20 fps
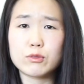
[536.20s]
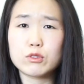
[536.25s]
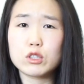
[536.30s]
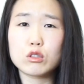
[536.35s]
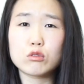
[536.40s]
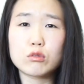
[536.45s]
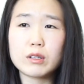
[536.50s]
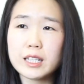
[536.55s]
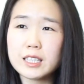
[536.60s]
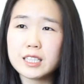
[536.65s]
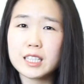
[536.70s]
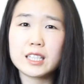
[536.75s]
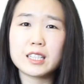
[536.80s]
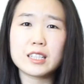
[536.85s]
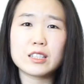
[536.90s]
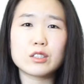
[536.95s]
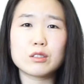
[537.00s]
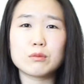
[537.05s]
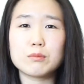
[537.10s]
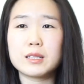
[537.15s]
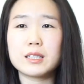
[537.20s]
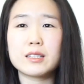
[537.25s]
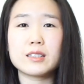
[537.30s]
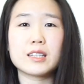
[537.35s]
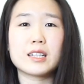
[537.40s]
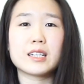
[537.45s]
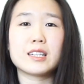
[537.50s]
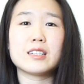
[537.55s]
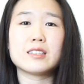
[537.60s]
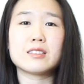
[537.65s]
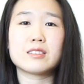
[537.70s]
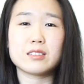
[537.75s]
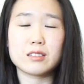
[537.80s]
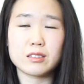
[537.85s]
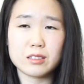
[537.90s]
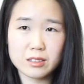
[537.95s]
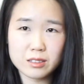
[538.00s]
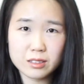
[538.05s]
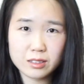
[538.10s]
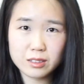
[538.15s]
you're writing in the midnight,
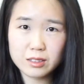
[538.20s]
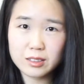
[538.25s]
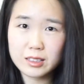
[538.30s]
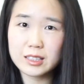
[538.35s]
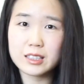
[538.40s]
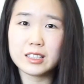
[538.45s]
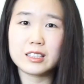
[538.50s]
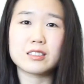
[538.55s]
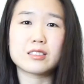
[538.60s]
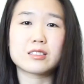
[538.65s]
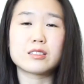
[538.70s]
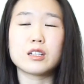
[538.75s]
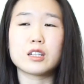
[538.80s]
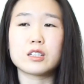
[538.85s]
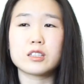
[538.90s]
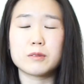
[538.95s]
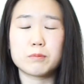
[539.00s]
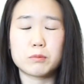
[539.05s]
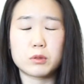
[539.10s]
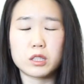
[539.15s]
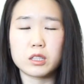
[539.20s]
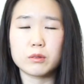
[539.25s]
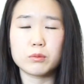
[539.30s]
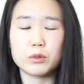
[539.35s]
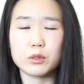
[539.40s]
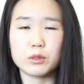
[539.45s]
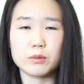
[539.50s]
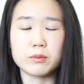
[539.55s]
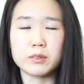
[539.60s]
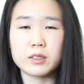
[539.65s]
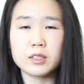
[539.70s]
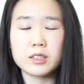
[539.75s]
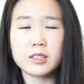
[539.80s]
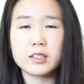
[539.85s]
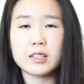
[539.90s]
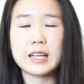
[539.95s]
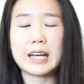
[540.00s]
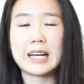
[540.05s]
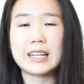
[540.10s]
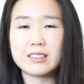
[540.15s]
it is not a problem.
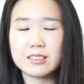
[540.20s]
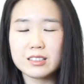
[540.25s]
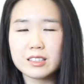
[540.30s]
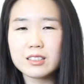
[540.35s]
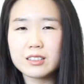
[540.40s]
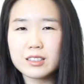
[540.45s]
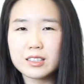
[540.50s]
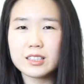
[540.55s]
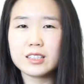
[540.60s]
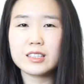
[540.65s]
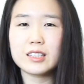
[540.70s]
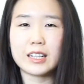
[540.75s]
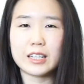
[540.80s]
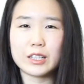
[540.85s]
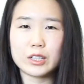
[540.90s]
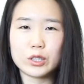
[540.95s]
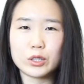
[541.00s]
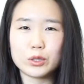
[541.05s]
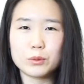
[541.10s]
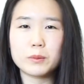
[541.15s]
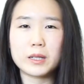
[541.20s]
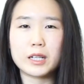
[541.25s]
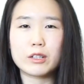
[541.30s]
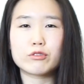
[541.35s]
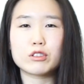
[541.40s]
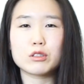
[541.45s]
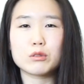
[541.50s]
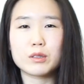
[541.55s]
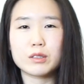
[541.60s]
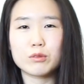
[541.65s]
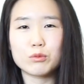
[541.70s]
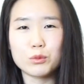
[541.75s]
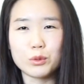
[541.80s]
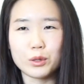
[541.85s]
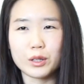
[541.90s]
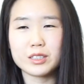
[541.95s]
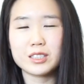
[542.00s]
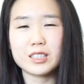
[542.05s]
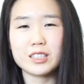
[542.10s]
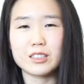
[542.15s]
Ideally, I hope everyone
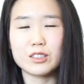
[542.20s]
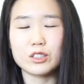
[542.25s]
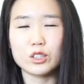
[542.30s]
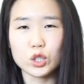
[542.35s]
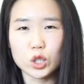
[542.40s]
works in